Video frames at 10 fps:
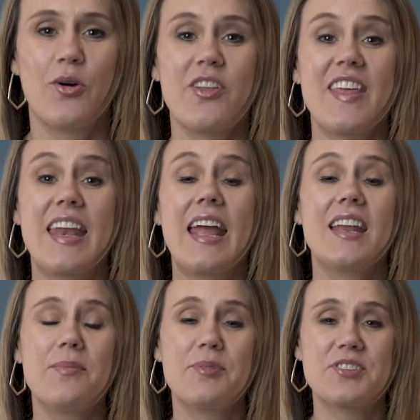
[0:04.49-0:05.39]
or that
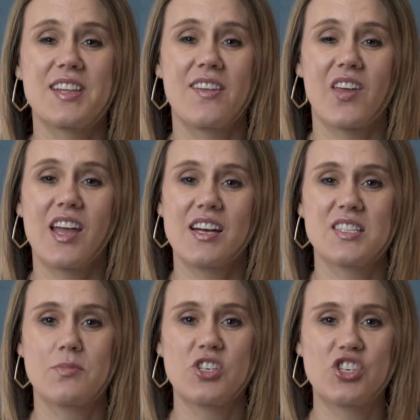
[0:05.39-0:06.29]
80% of the
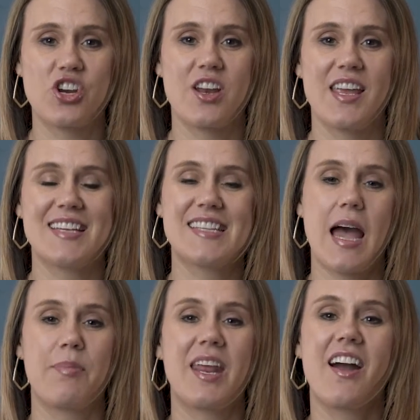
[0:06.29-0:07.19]
customer journey is
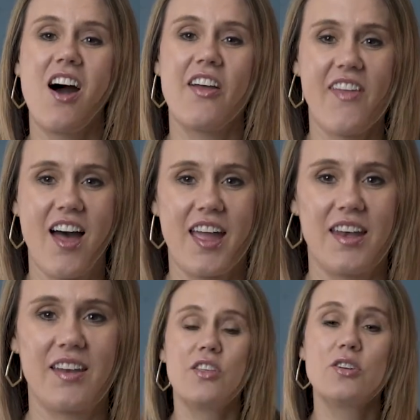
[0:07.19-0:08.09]
happening online?